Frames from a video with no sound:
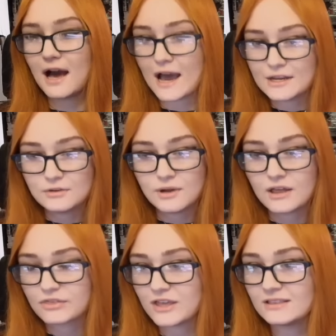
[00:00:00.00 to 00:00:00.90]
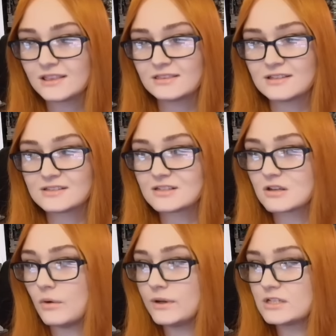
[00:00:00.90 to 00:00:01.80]
I do not think that this is
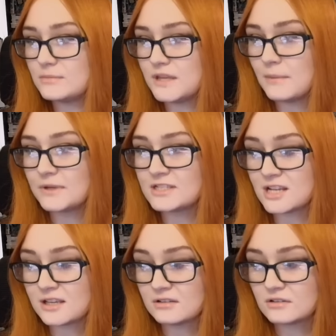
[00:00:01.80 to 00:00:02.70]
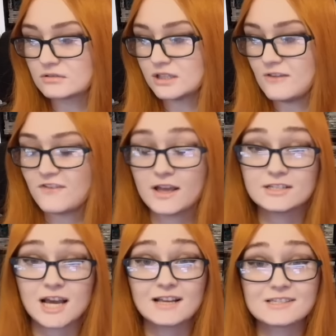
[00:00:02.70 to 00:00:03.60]
going to be a particularly
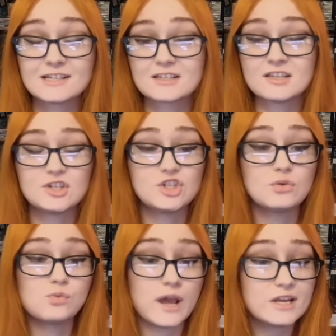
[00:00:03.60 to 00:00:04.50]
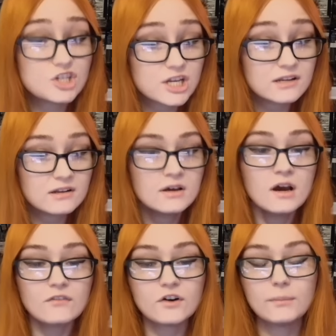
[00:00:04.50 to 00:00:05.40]
fantastic situation
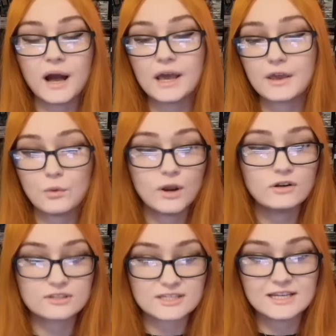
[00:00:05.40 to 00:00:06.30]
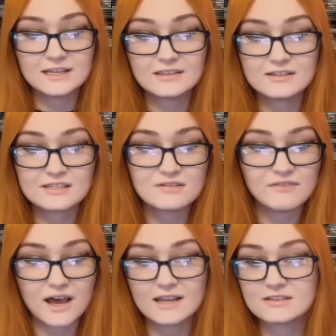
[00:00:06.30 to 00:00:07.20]
for BioWare seeing this divide,